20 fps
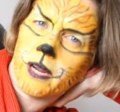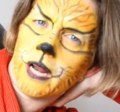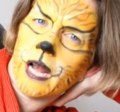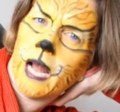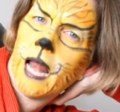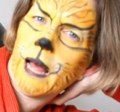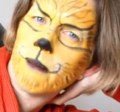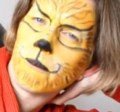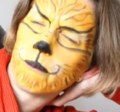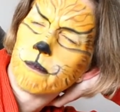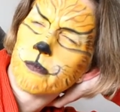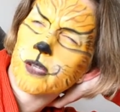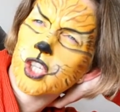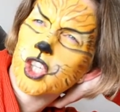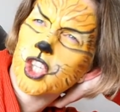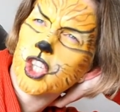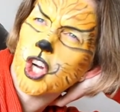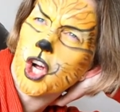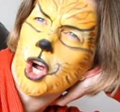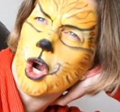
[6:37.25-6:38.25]
clamped
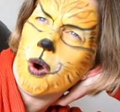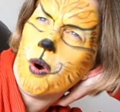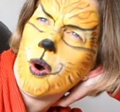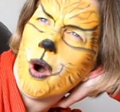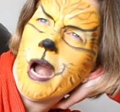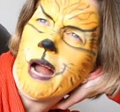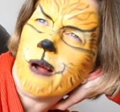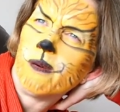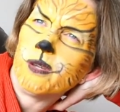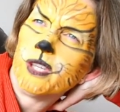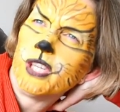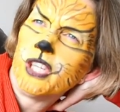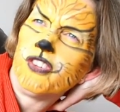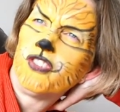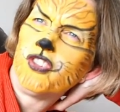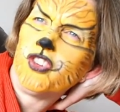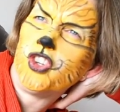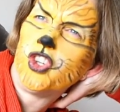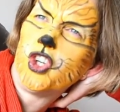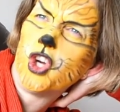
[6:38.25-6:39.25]
shut round
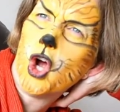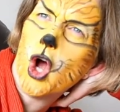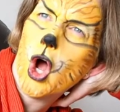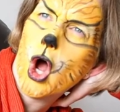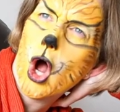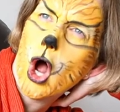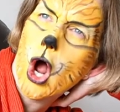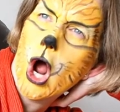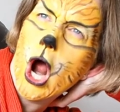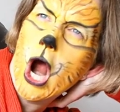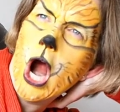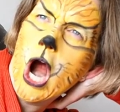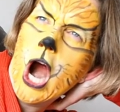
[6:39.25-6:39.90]
his jaw.